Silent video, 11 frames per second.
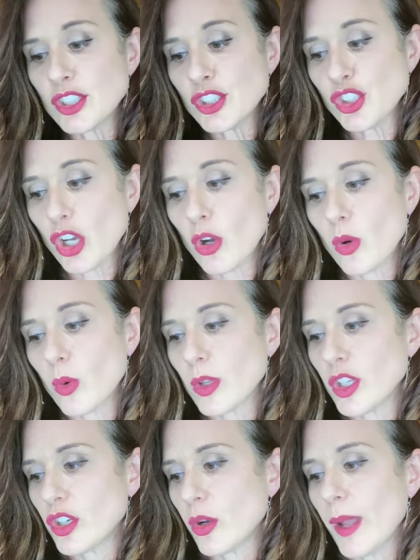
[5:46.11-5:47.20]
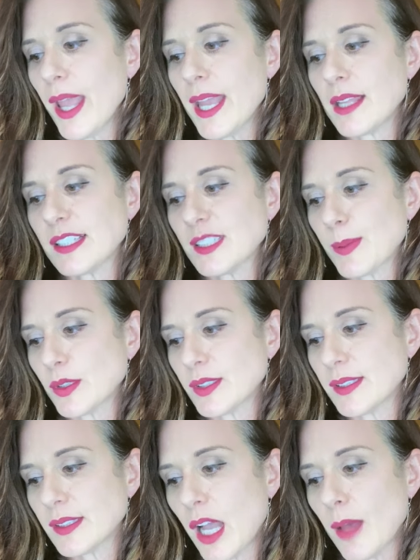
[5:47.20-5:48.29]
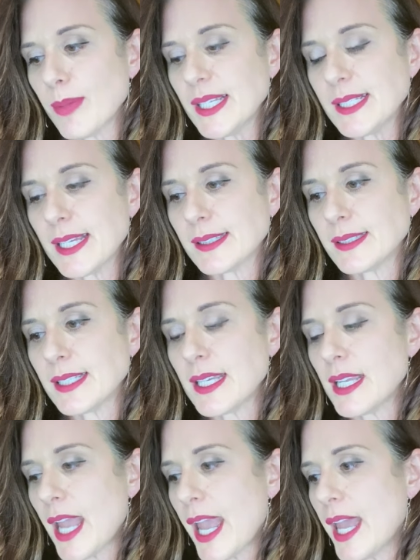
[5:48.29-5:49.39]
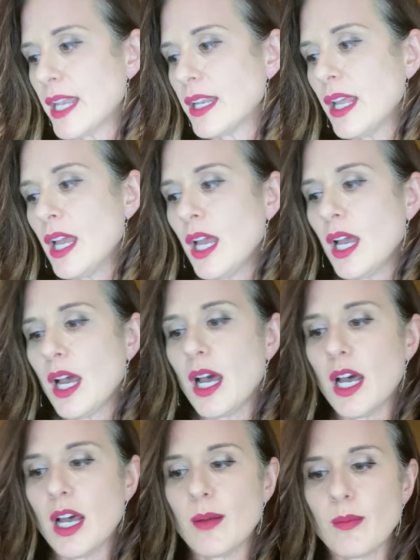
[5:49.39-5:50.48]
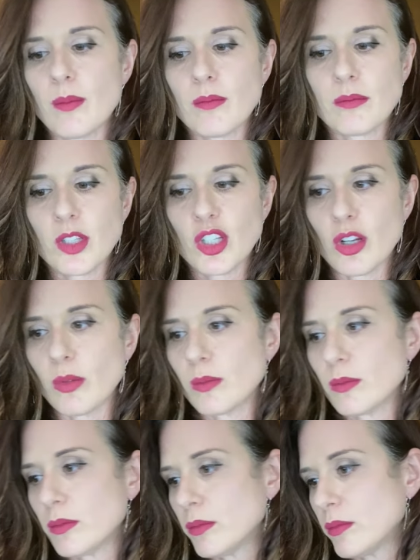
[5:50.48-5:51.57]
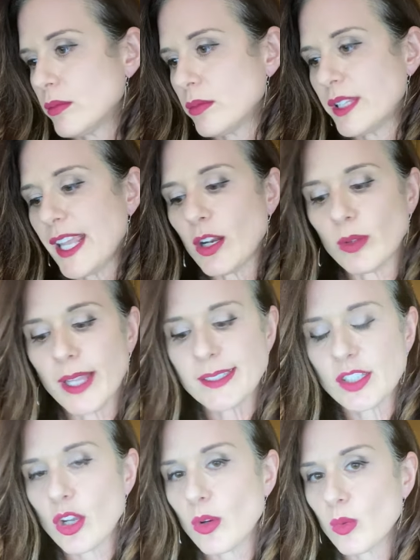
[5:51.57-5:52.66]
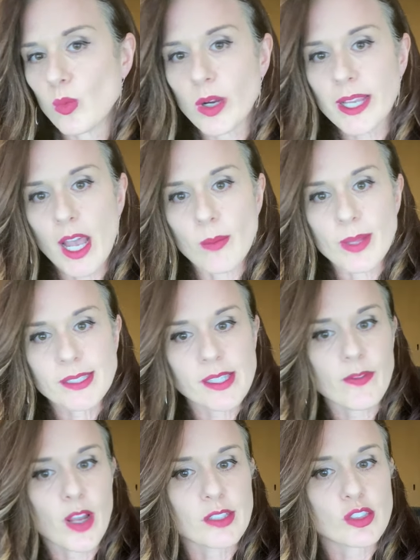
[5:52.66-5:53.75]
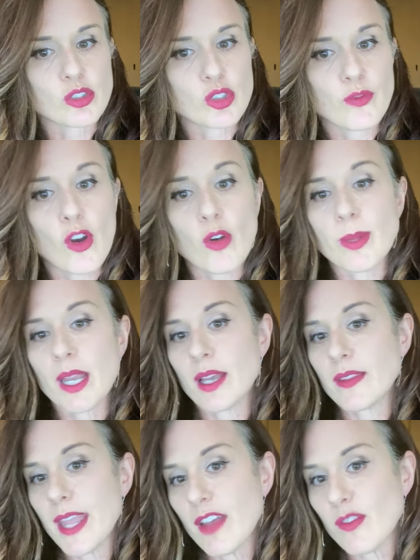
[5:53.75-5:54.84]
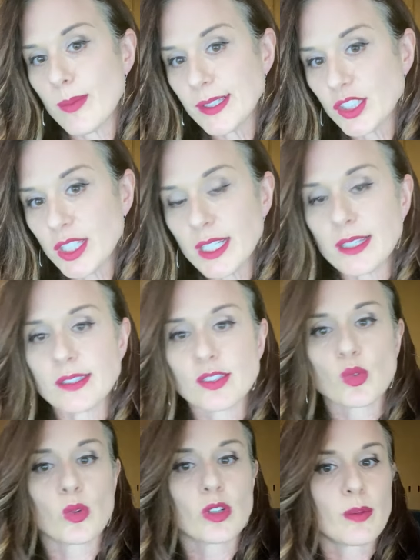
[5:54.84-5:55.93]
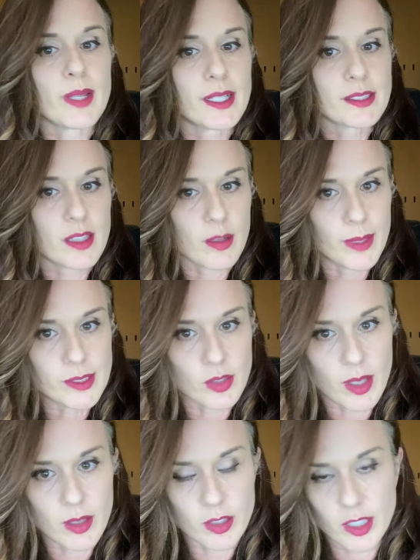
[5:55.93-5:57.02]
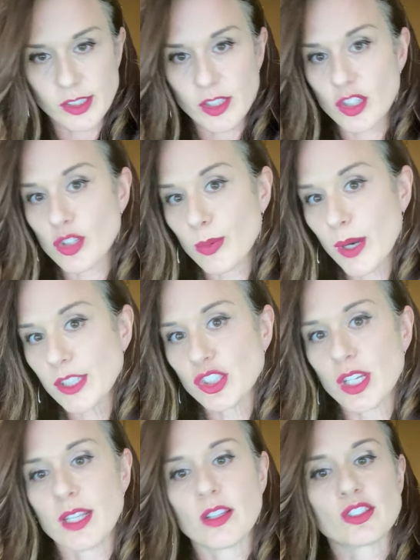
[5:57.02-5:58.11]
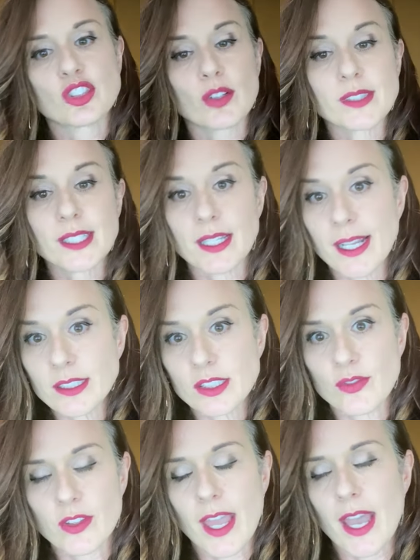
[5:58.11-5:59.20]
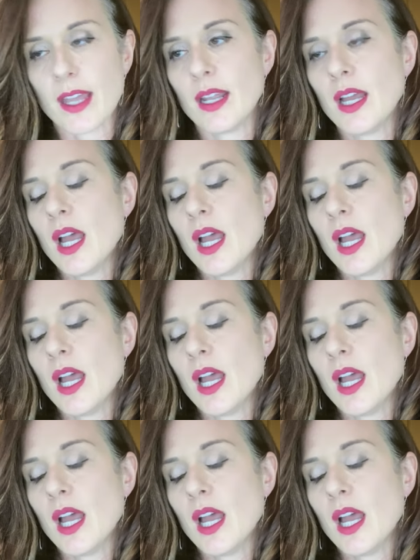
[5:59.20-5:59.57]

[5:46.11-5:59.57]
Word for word: show, you know, hey, this person's got PTSD and, you know, they don't like to go work out because they've got a social phobia. They have a binge eating disorder because of their mental health, because of their depression. They're service-connected for that.